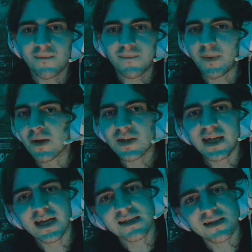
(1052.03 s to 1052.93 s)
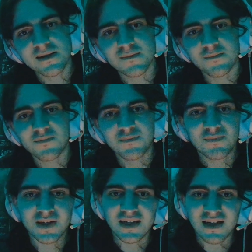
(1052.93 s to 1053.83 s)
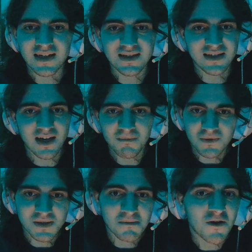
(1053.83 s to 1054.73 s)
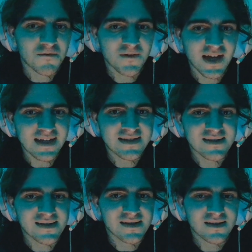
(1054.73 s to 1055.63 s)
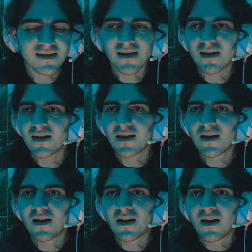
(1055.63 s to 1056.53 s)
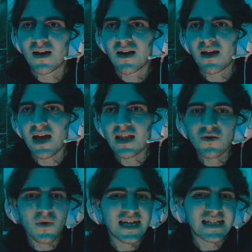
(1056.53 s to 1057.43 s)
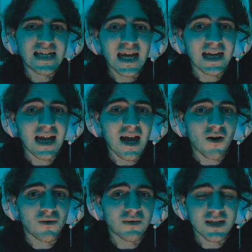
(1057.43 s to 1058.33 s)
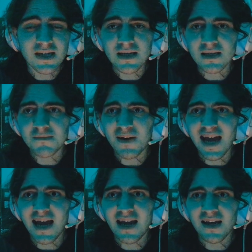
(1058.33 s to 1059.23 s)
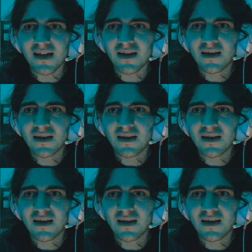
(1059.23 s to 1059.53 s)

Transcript: Barely gets but a couple small fights, and the way he's taken out is by